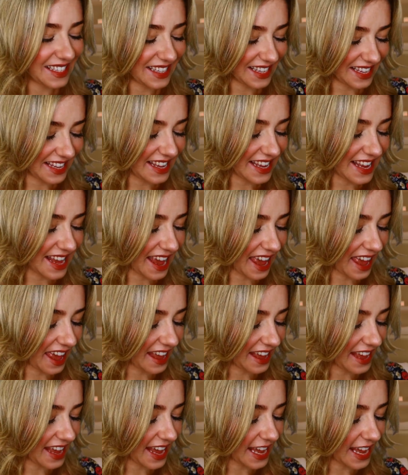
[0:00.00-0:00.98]
Yeah,
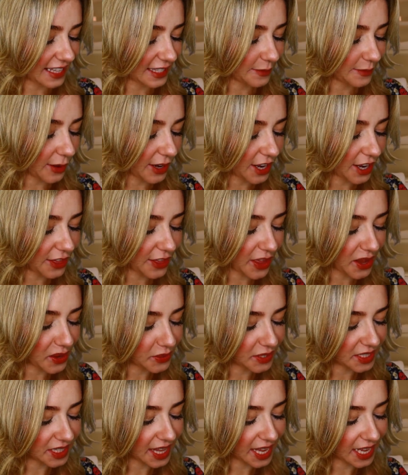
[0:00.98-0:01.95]
it's one of
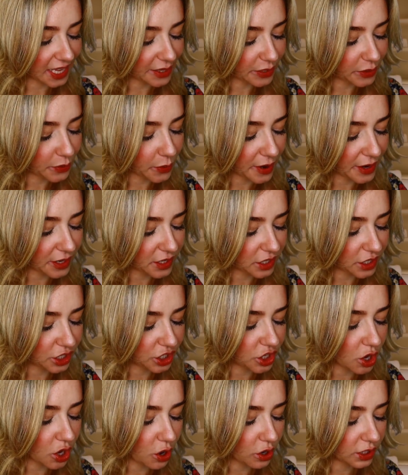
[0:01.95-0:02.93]
those things where it's a
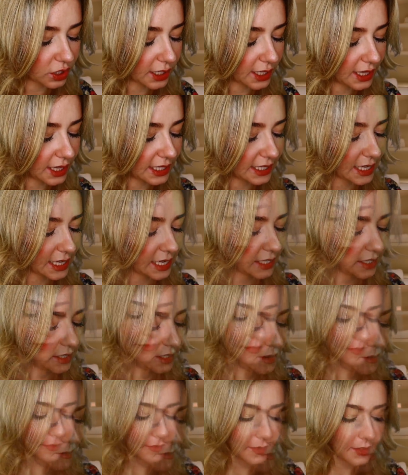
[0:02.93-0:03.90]
shock to the
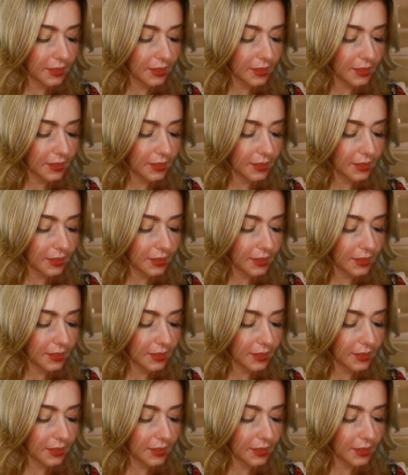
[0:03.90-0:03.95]
system,